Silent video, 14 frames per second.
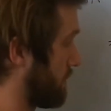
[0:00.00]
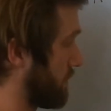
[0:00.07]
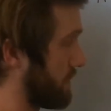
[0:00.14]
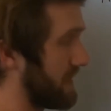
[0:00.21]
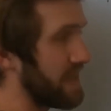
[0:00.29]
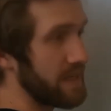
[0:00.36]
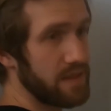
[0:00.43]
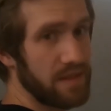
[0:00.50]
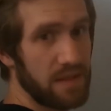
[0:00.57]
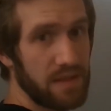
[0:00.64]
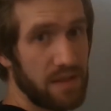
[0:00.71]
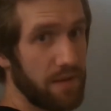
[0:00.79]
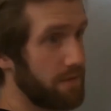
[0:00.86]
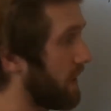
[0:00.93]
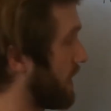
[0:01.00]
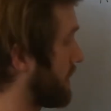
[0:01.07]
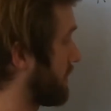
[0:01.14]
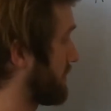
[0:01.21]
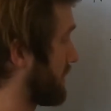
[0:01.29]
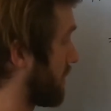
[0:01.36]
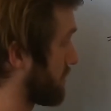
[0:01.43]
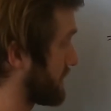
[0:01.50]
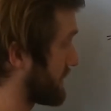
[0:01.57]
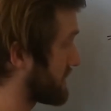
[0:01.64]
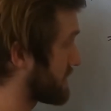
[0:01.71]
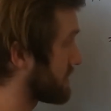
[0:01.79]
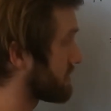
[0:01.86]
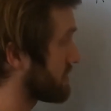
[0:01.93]
for this, to find our
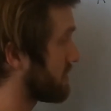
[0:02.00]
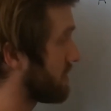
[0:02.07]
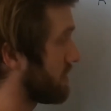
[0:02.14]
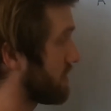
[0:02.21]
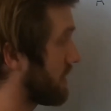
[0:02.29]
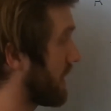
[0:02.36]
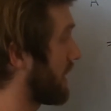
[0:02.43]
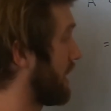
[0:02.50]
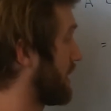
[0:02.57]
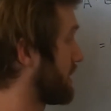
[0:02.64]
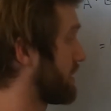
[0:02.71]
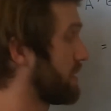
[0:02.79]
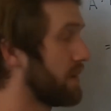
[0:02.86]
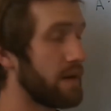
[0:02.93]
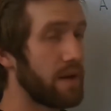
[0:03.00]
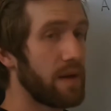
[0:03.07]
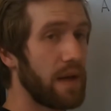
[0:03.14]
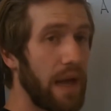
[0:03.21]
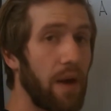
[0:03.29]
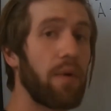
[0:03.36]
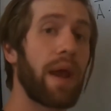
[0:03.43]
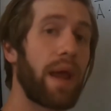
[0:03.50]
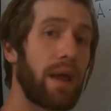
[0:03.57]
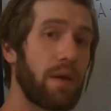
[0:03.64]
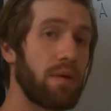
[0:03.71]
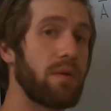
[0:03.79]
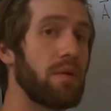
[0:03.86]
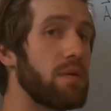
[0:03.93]
distance and our
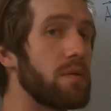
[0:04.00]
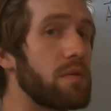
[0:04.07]
angle